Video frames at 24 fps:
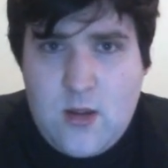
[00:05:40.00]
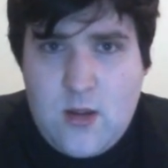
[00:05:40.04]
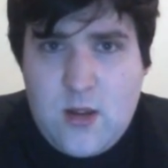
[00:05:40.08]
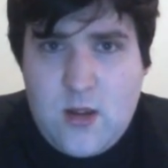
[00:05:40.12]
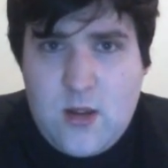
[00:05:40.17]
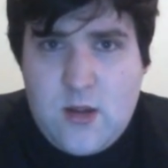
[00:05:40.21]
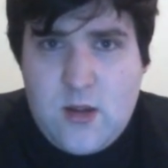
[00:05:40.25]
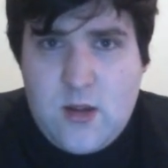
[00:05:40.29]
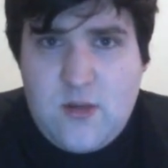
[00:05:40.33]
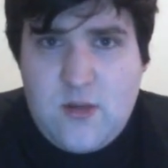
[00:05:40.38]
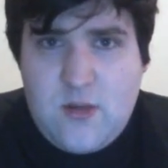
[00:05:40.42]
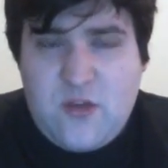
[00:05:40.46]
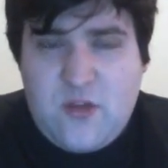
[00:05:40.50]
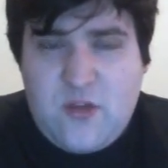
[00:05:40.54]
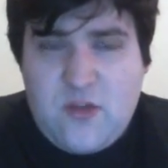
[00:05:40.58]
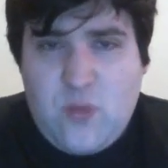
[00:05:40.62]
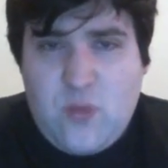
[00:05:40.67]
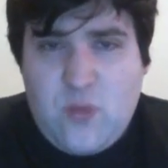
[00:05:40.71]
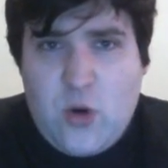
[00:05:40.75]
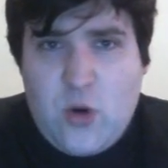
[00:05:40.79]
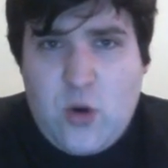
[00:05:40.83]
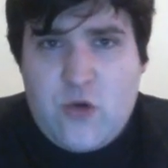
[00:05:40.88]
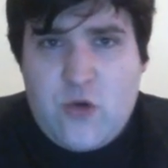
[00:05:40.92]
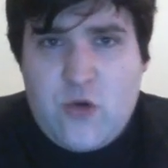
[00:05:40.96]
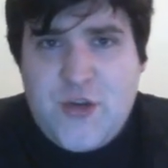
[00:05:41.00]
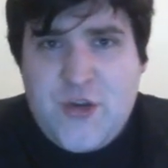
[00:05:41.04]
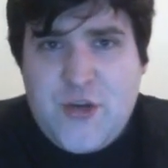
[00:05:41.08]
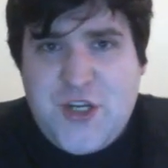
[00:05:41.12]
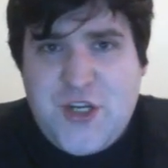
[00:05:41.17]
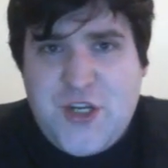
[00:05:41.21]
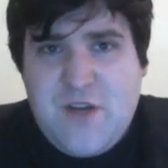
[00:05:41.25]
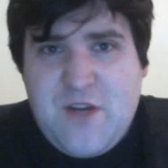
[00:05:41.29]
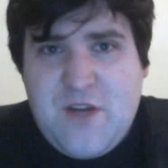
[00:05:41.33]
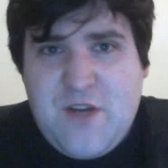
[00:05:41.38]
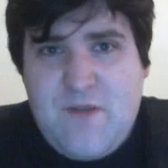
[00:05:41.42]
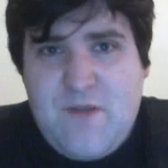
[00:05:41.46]
This is what
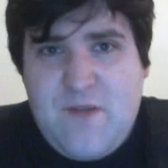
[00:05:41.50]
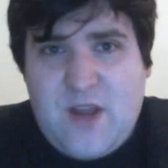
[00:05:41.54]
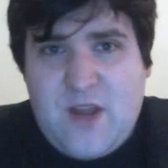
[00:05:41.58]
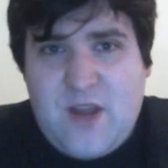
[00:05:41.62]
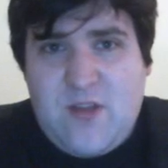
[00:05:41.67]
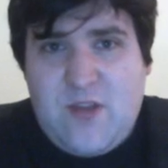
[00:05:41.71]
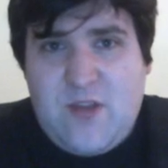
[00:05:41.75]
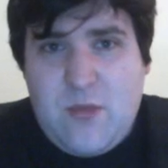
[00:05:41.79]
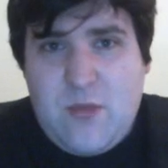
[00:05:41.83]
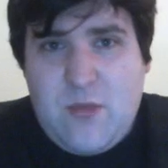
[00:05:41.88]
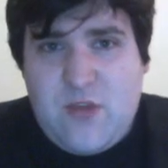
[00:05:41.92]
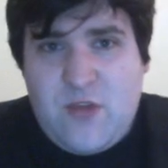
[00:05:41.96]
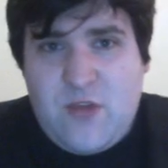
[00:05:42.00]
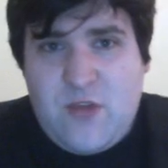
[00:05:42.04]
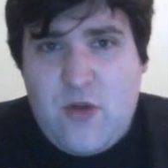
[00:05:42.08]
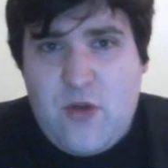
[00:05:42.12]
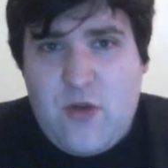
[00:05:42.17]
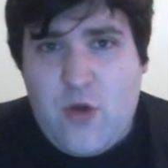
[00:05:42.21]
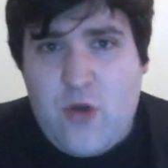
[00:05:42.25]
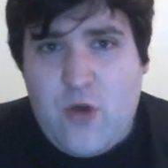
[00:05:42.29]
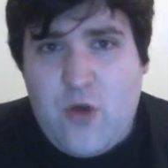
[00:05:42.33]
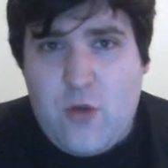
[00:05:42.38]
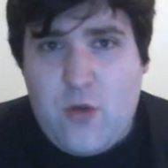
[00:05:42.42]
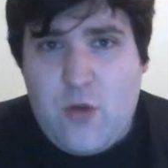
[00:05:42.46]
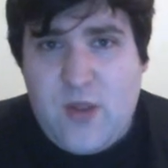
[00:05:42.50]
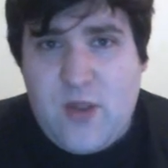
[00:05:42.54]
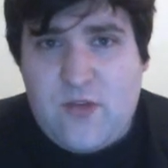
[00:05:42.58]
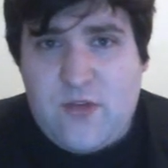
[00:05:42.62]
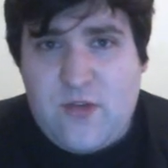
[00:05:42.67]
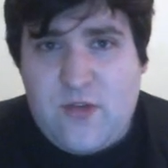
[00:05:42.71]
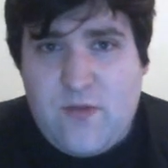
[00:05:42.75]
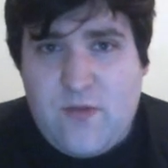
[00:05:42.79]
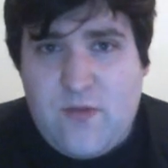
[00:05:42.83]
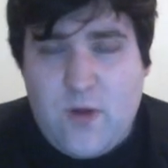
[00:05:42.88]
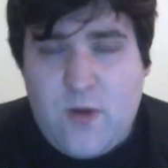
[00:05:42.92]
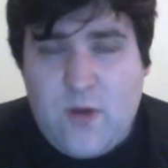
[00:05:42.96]
Christian victim syndrome is,
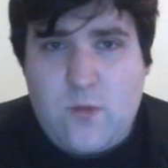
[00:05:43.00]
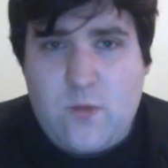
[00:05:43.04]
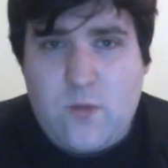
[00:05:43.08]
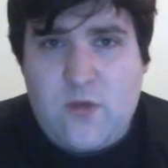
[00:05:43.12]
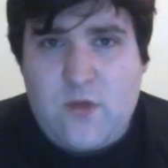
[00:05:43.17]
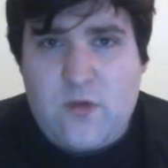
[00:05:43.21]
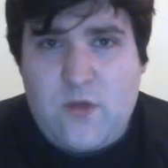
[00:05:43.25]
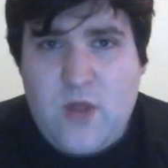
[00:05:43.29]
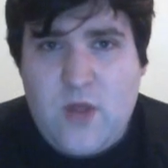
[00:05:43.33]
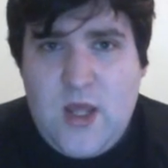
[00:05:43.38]
folks.